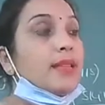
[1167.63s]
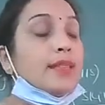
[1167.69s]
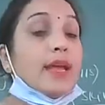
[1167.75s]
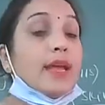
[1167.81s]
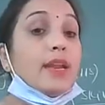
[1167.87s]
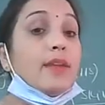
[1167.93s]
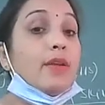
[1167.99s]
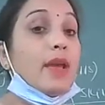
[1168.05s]

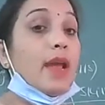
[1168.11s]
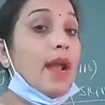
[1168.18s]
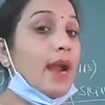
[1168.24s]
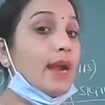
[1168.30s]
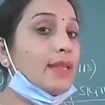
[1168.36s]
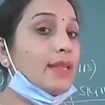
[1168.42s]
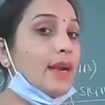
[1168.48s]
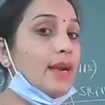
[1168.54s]
Then
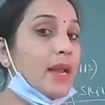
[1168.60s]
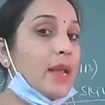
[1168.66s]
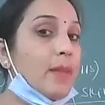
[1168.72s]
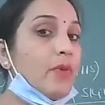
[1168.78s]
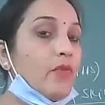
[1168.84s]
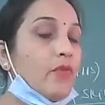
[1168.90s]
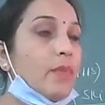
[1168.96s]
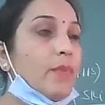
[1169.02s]
at that
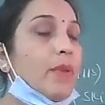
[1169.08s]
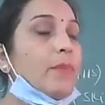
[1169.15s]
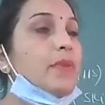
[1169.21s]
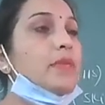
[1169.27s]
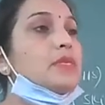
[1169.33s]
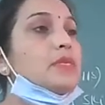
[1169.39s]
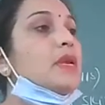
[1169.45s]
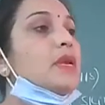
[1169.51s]
time, you will be
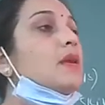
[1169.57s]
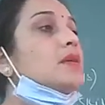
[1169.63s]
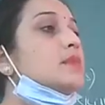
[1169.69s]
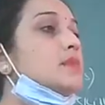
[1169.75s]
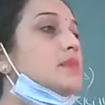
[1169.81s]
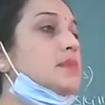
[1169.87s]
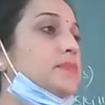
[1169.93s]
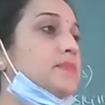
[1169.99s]
missing
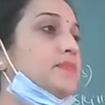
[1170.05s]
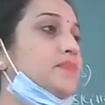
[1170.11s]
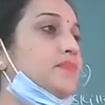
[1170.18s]
us.